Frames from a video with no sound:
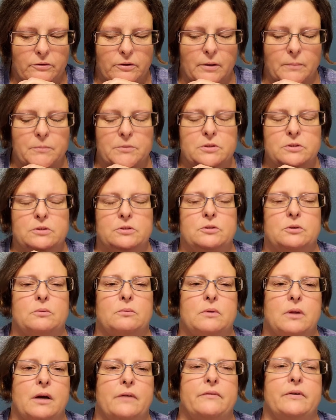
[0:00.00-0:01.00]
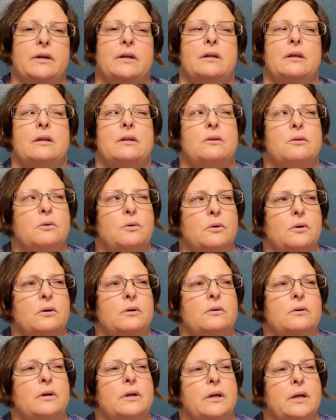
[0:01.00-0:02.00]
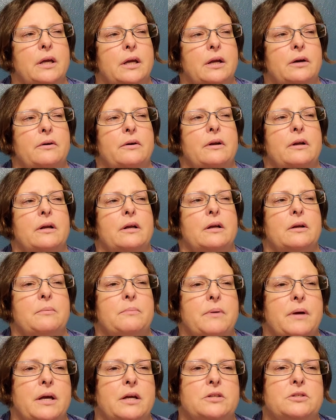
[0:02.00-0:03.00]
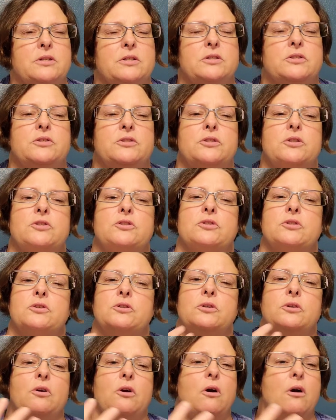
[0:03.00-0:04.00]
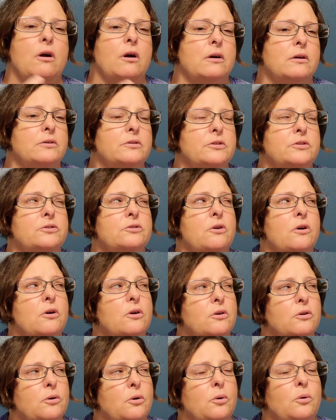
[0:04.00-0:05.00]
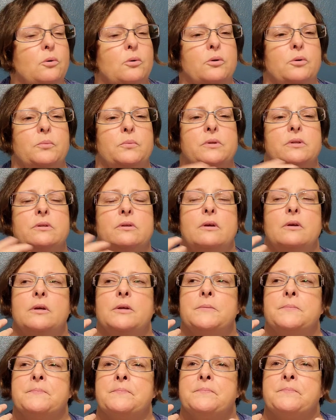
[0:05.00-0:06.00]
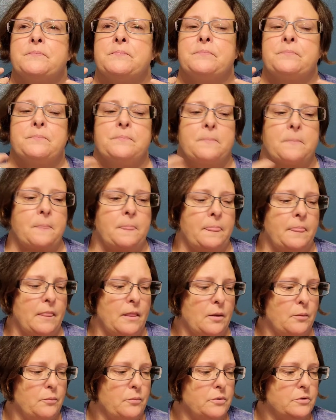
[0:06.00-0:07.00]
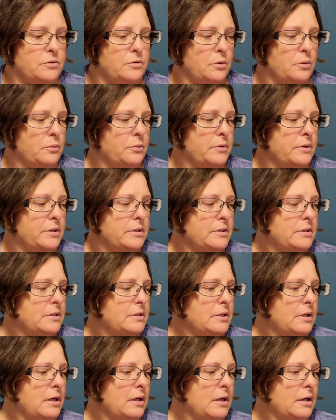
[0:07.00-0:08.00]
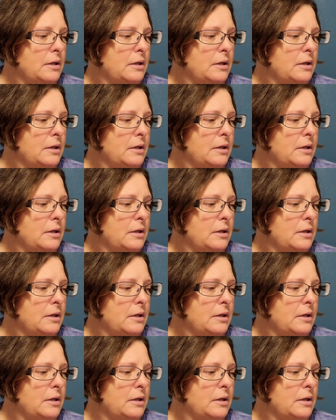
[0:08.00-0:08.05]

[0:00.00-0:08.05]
someone just so loving and loyal and caring and compassionate and such a good heart, such a heart of gold. And was always